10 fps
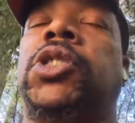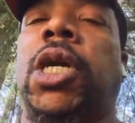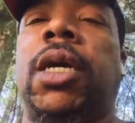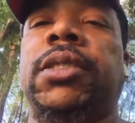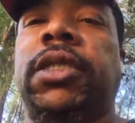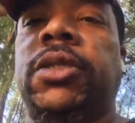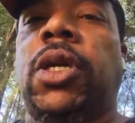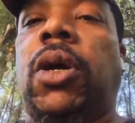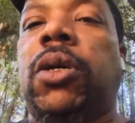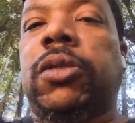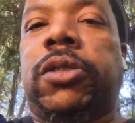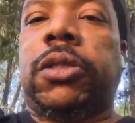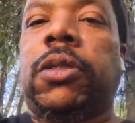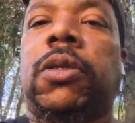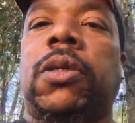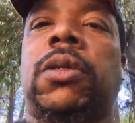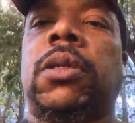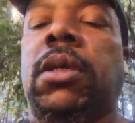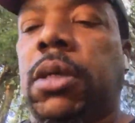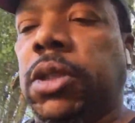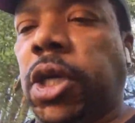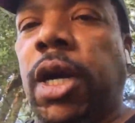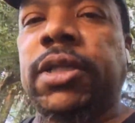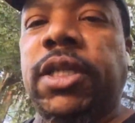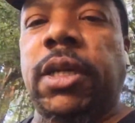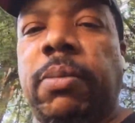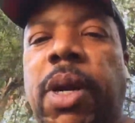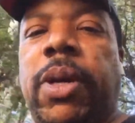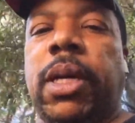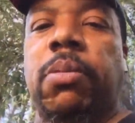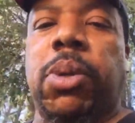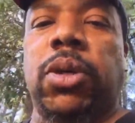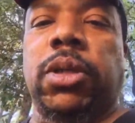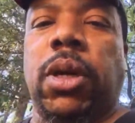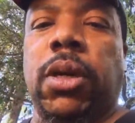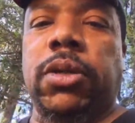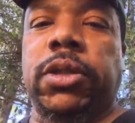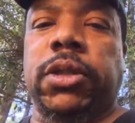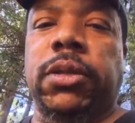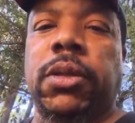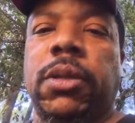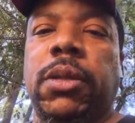Johnson dogs. Johnson American Bulldogs.